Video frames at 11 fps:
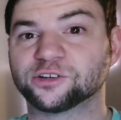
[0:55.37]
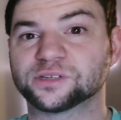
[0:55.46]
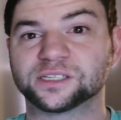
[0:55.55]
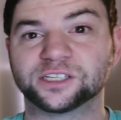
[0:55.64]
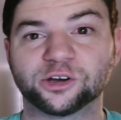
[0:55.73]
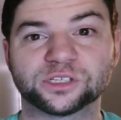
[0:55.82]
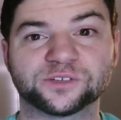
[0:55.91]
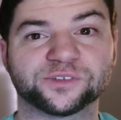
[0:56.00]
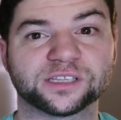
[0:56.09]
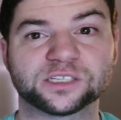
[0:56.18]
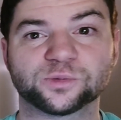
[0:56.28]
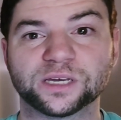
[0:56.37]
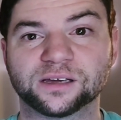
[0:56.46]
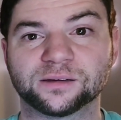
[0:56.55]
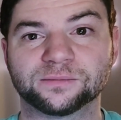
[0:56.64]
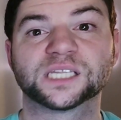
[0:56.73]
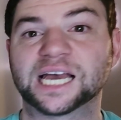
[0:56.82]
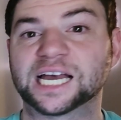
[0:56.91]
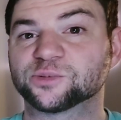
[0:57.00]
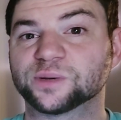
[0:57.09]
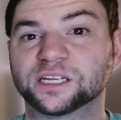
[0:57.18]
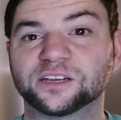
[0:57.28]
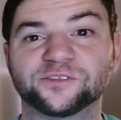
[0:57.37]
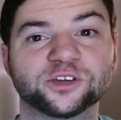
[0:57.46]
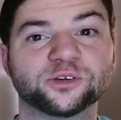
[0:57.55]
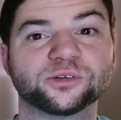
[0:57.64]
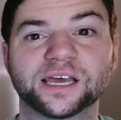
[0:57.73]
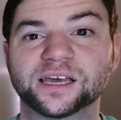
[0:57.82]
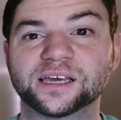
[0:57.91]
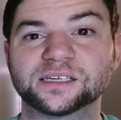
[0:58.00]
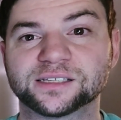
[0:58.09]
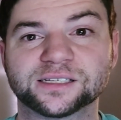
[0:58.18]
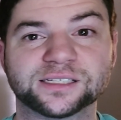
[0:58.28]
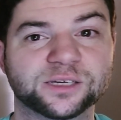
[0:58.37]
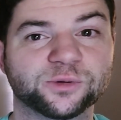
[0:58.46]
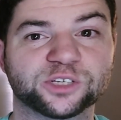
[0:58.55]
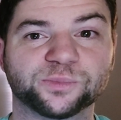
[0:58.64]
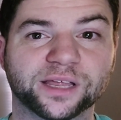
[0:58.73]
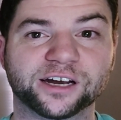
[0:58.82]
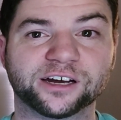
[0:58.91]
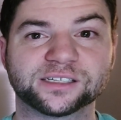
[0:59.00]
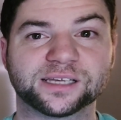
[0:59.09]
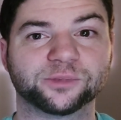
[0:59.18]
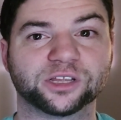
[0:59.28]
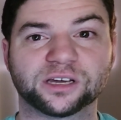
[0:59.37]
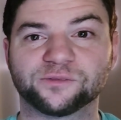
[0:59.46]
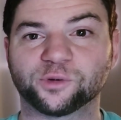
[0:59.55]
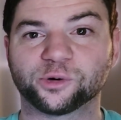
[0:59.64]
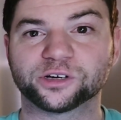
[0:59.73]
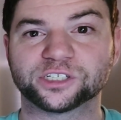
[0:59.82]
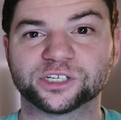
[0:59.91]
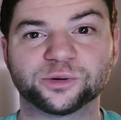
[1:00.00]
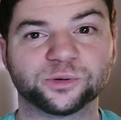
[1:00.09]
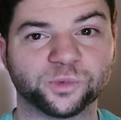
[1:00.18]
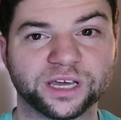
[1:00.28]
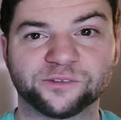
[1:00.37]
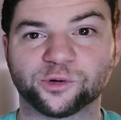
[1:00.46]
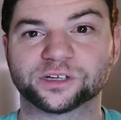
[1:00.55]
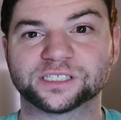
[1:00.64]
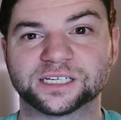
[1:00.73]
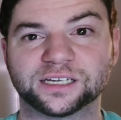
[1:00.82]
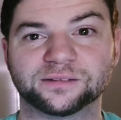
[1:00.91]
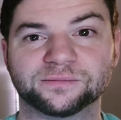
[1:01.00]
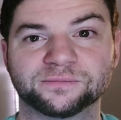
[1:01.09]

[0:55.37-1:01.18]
news and notes for this week. Catch me in a few days to see which players I'm looking forward to in week 14.